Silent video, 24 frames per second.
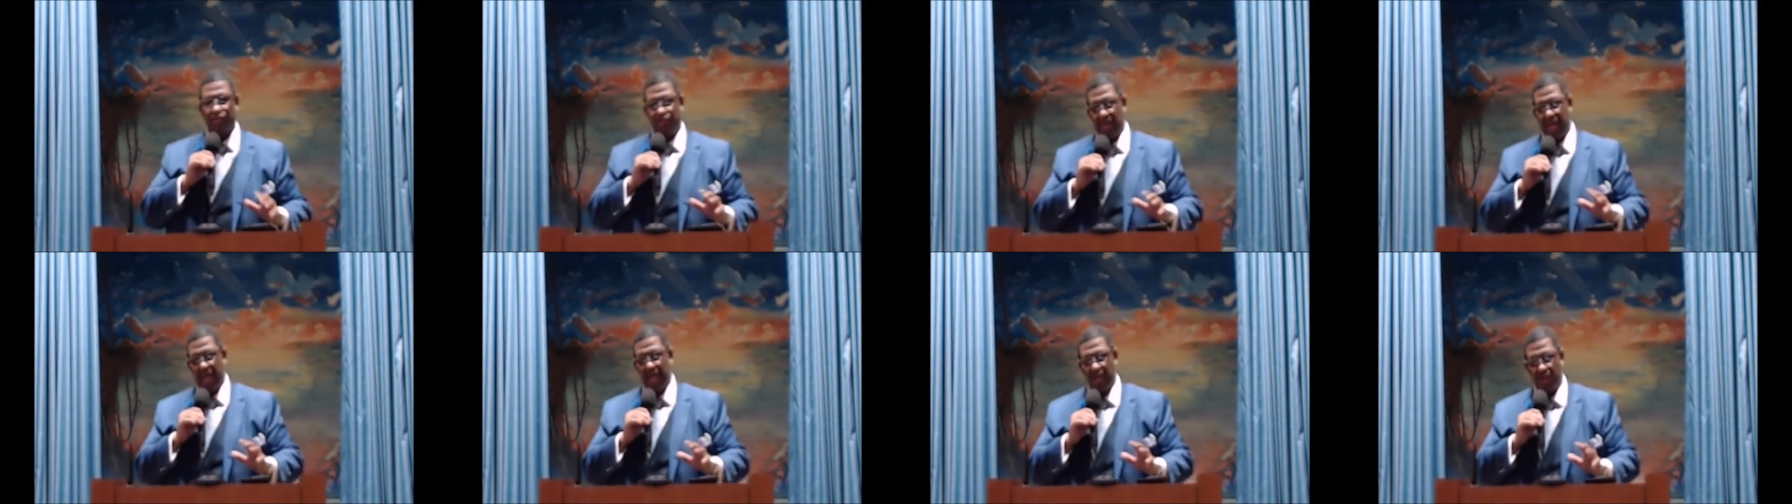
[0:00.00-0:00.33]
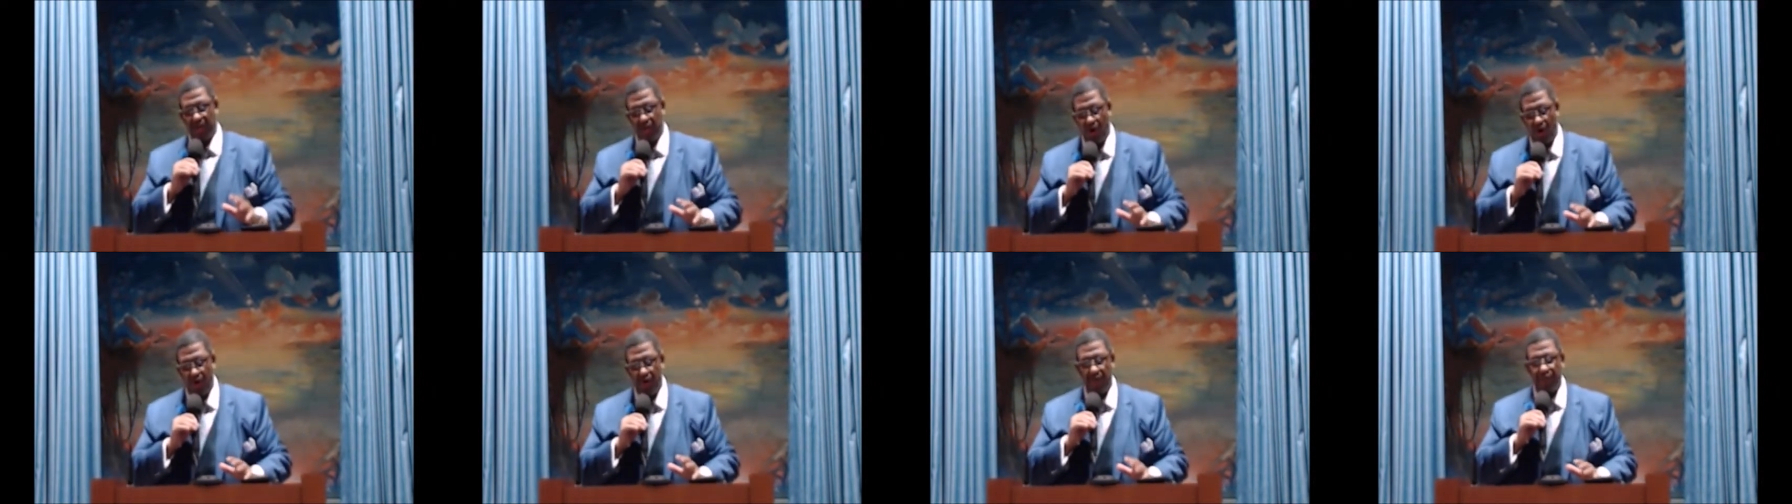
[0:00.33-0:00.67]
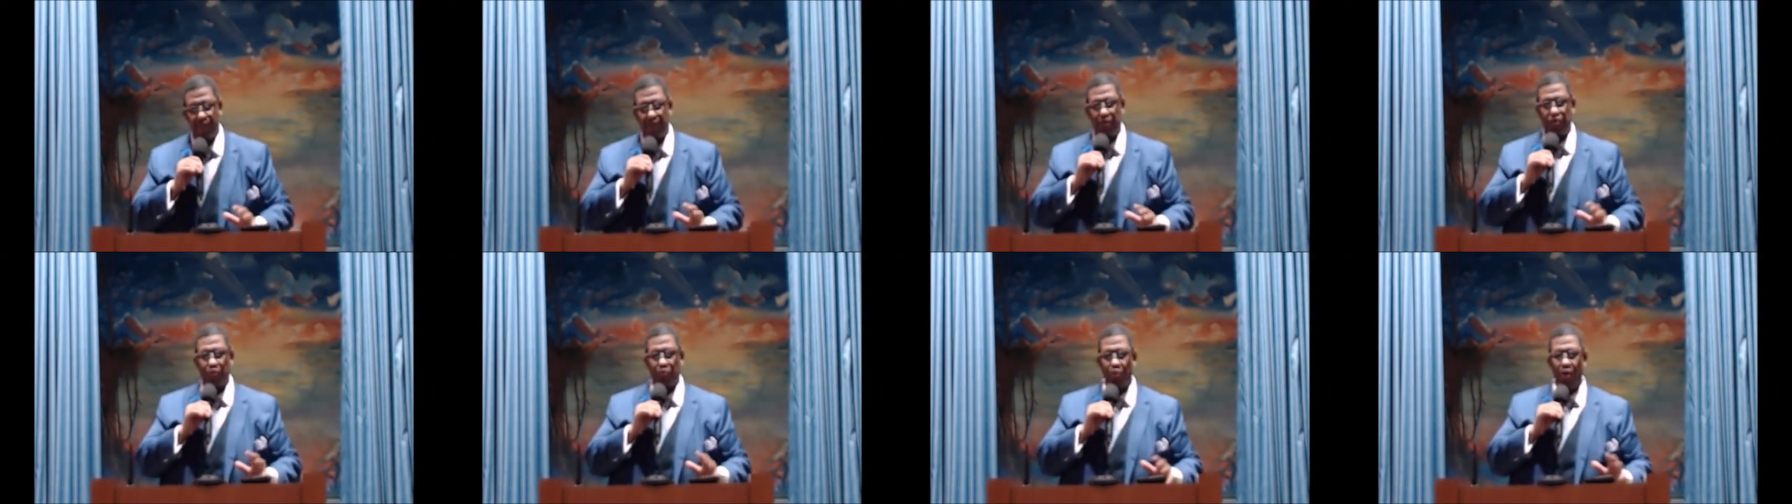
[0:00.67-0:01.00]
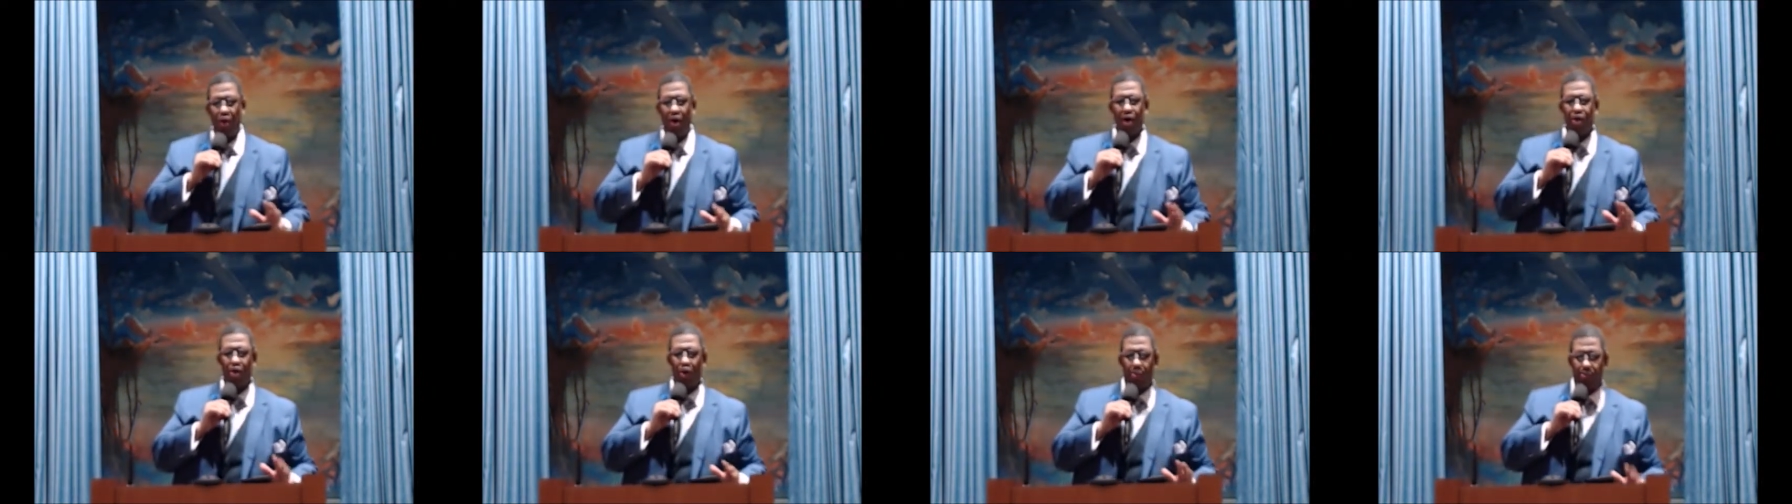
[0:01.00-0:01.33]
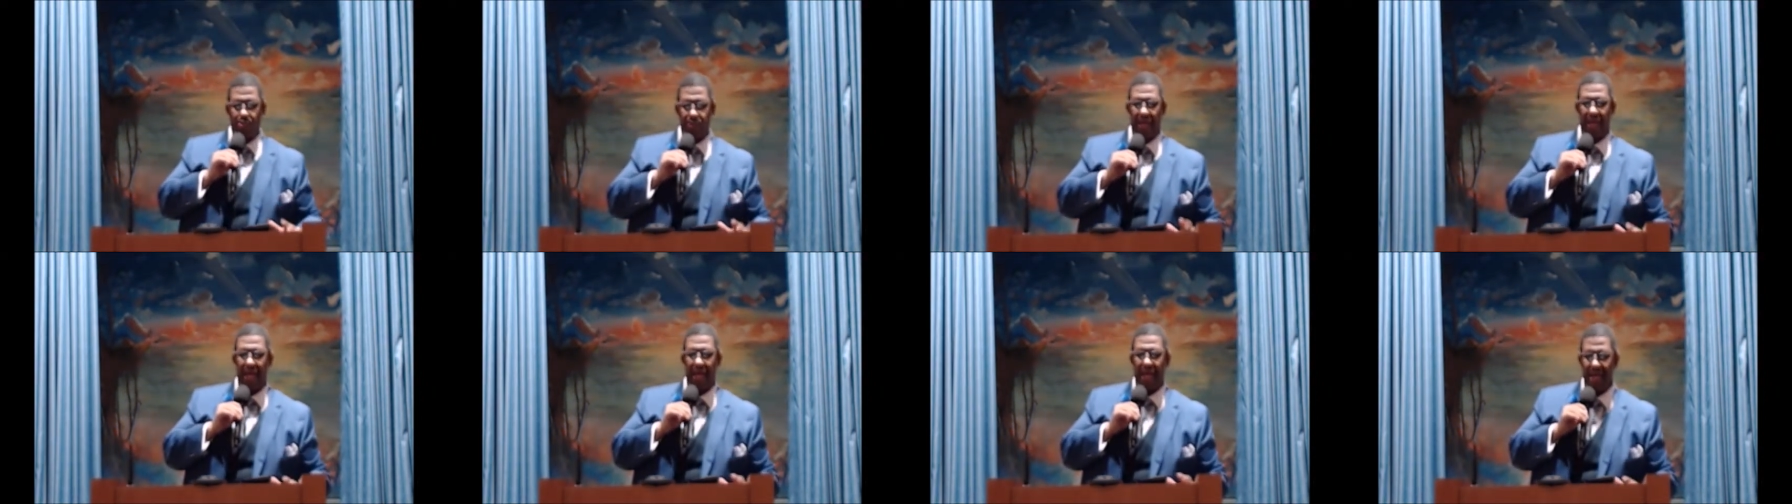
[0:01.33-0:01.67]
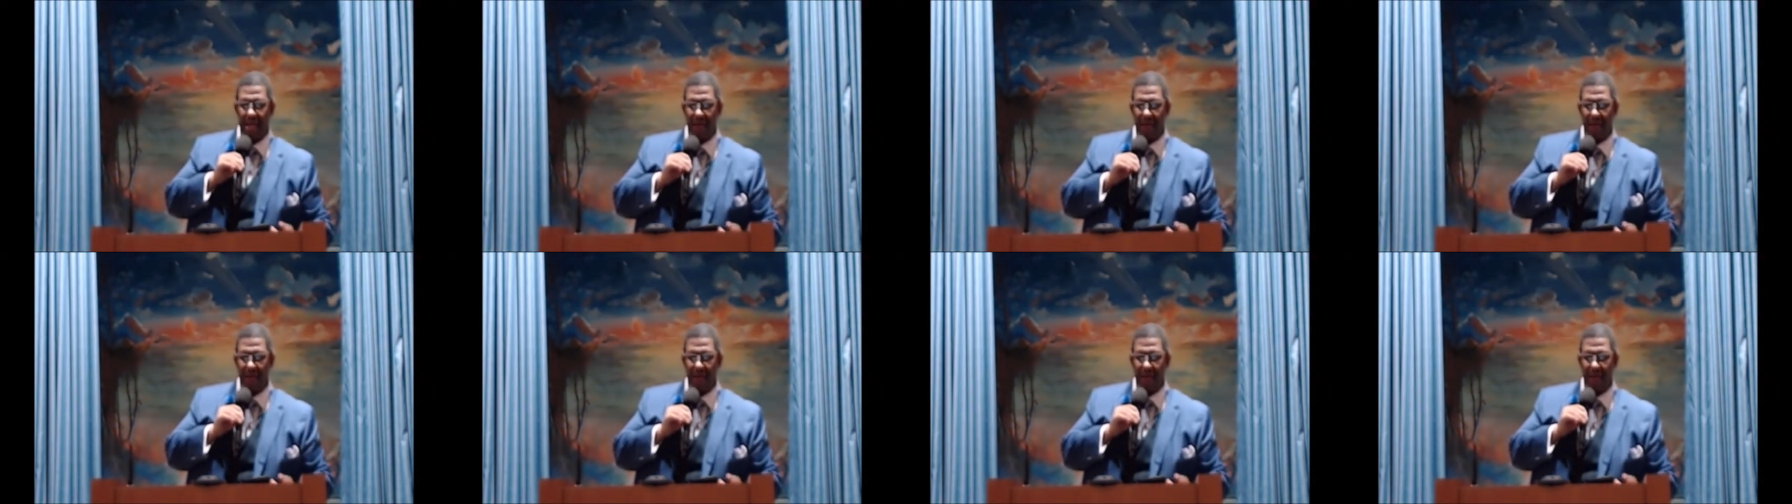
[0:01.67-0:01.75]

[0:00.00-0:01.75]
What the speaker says: take note of this royal plan,